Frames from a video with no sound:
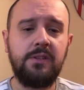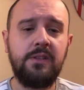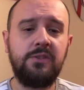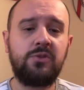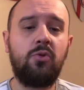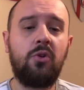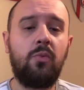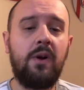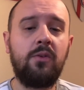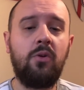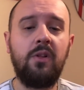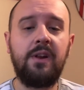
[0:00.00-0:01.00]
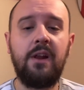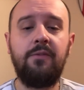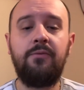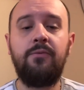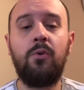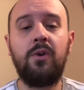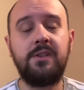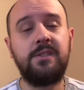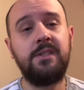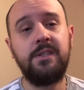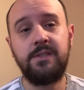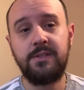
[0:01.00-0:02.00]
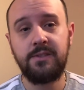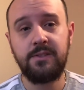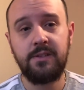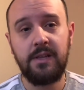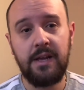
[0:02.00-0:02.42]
scored 1 goal and had 4 assists